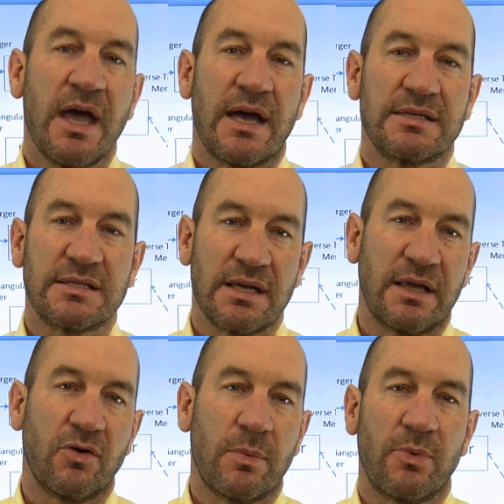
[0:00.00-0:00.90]
As the
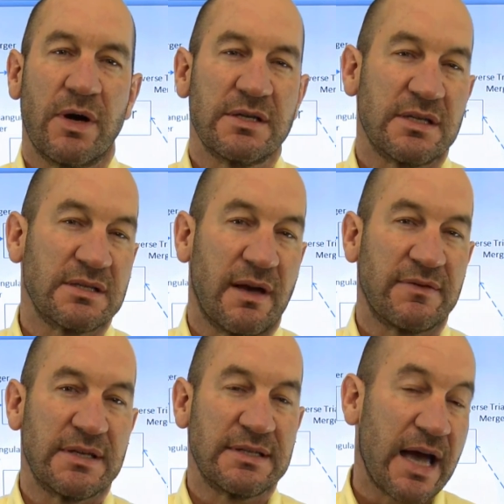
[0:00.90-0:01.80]
selling corporation is
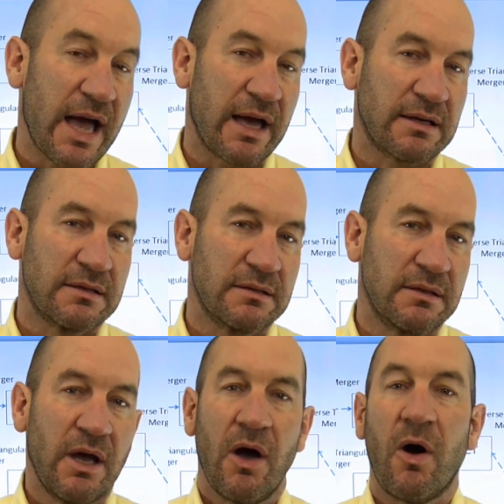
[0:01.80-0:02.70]
left intact,
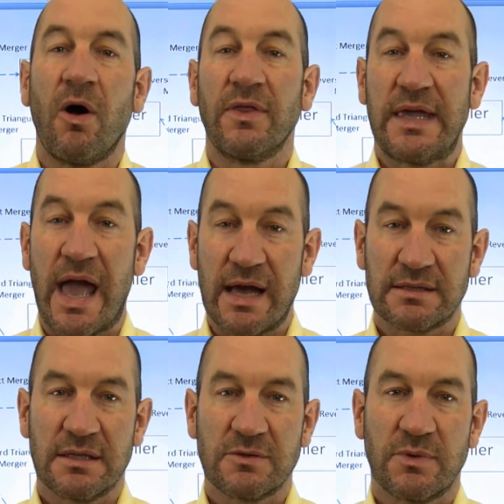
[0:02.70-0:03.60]
all the
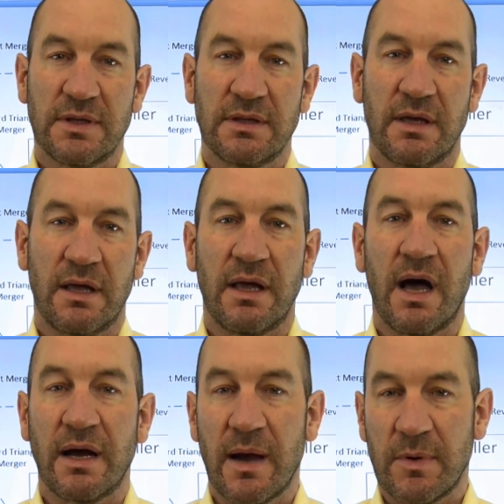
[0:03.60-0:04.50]
assets within
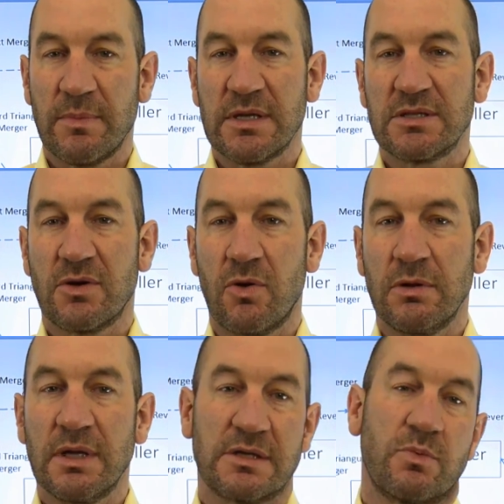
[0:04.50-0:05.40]
the company being
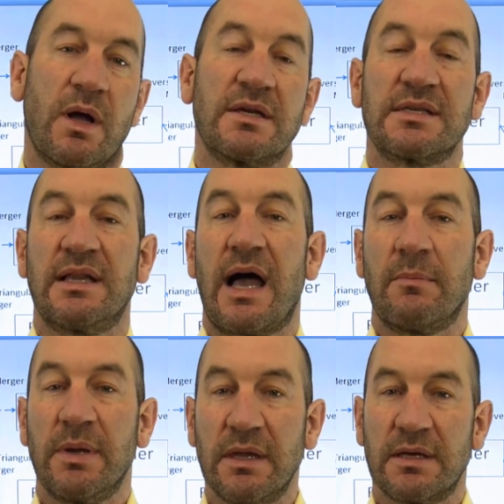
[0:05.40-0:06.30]
sold, as well as the
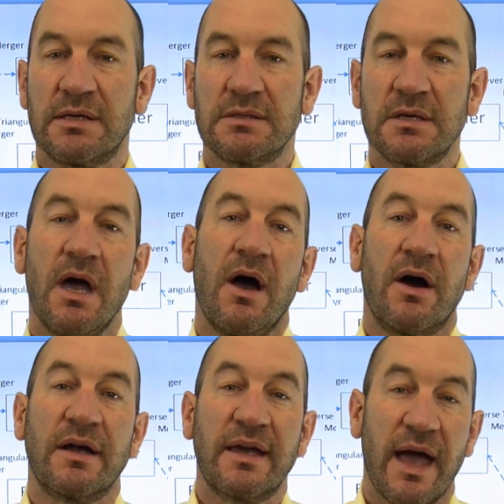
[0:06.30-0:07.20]
liabilities,
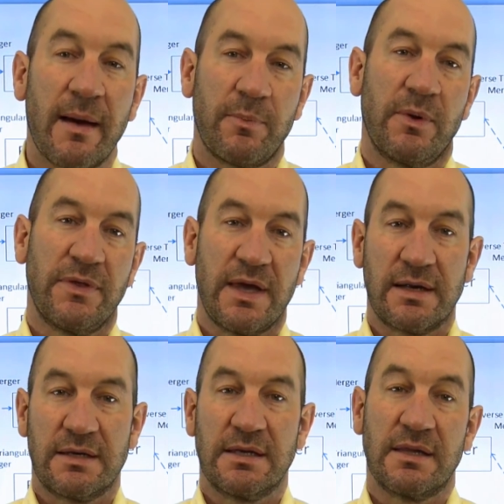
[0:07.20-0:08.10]
are kept with the
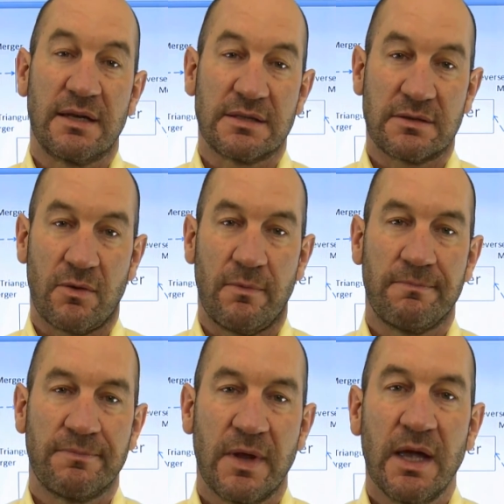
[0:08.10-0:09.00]
entity that is sold.
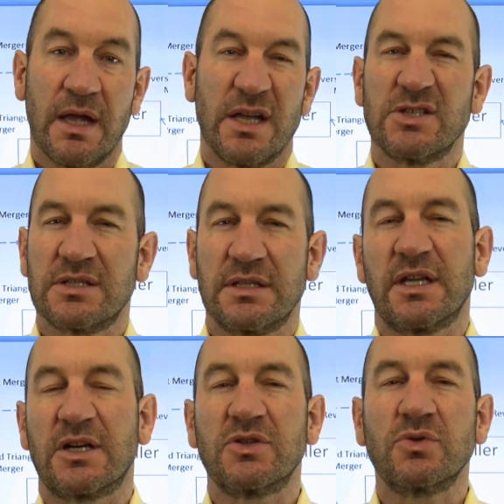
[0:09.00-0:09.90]
It's just that the
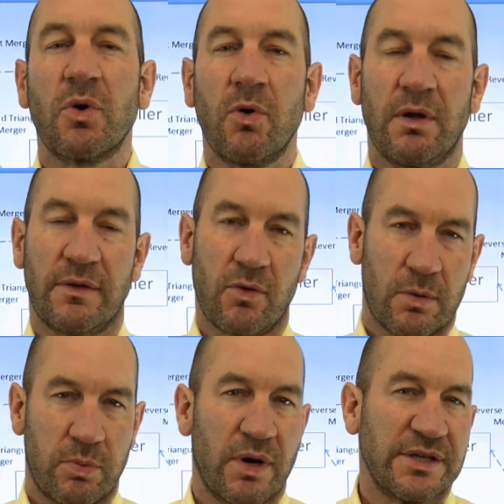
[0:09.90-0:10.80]
control of the
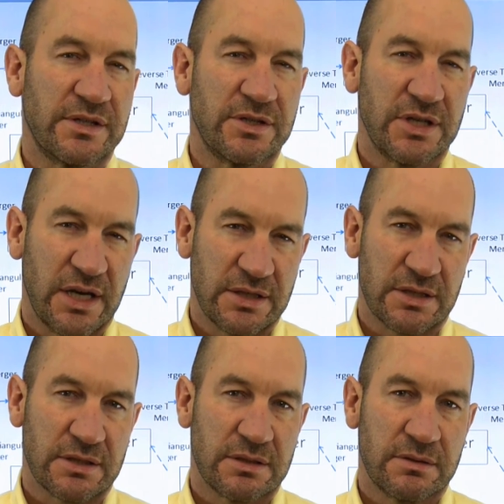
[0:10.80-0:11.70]
corporation
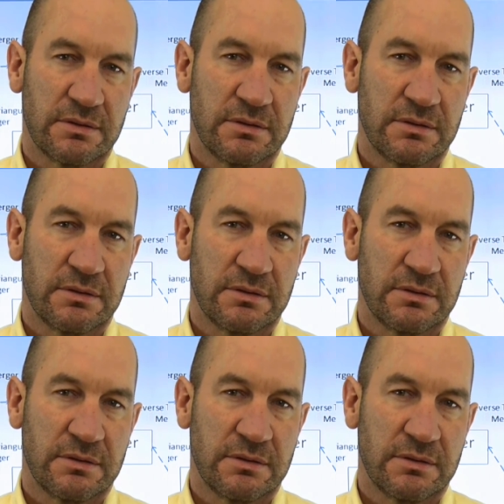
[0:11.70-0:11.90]
changes.